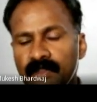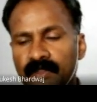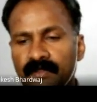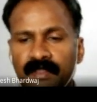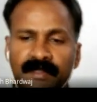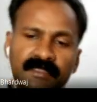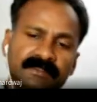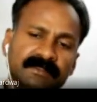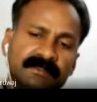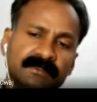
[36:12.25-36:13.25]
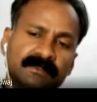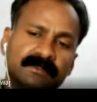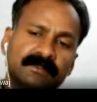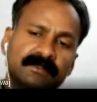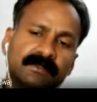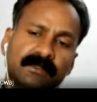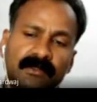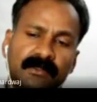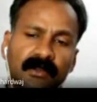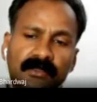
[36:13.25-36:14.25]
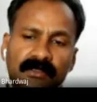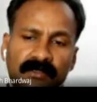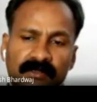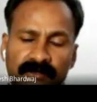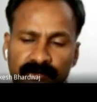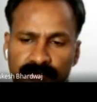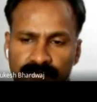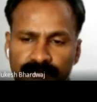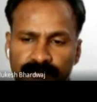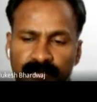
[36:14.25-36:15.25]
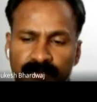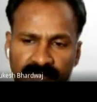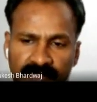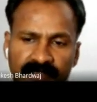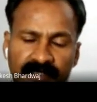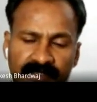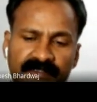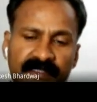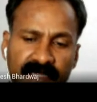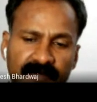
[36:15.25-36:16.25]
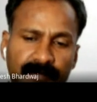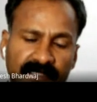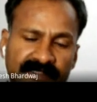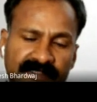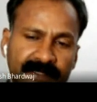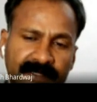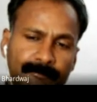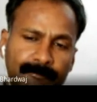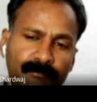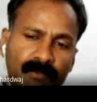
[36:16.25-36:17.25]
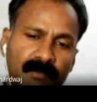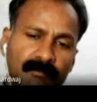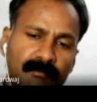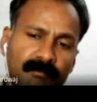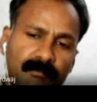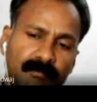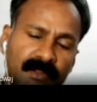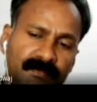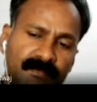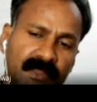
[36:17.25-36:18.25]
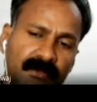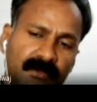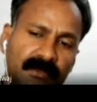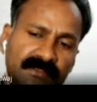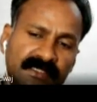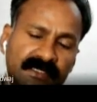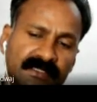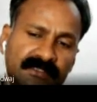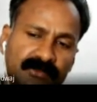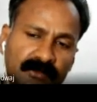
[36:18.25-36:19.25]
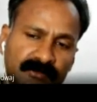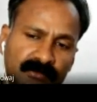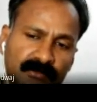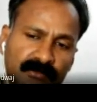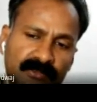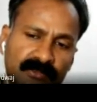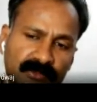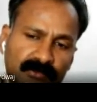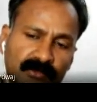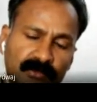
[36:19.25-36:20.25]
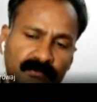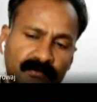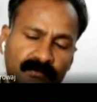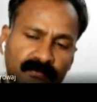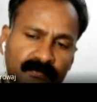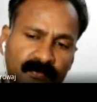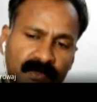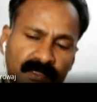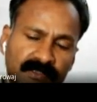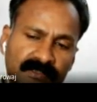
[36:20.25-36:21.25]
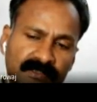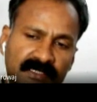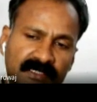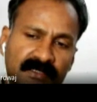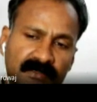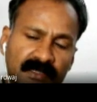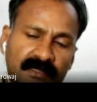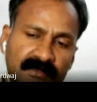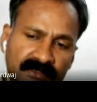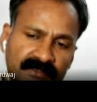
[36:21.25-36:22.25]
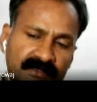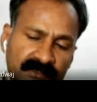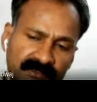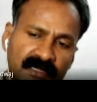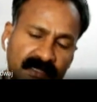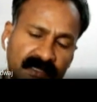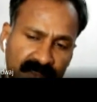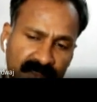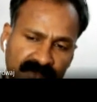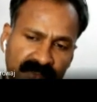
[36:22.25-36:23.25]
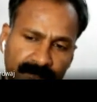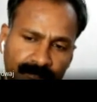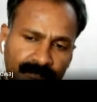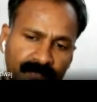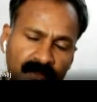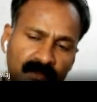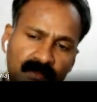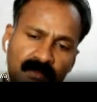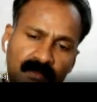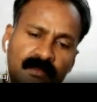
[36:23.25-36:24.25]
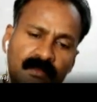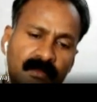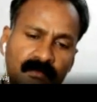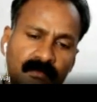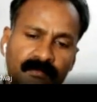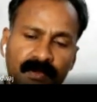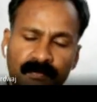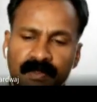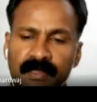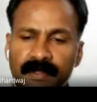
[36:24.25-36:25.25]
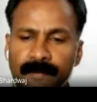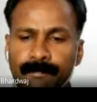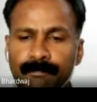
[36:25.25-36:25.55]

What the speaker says: that is not it is again pulsating, but we cannot say it is drops to zero for an instant and just start increasing frequently.